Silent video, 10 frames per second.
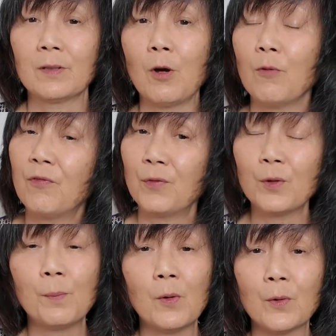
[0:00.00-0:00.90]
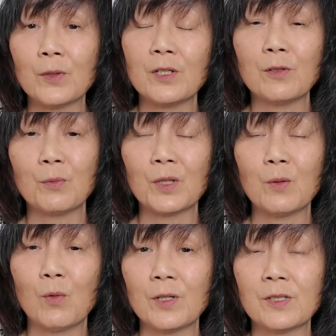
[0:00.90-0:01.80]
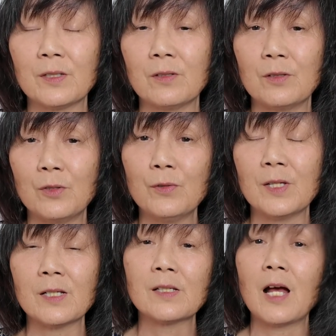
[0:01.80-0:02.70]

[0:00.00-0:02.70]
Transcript: go full board and you really wanted to do this,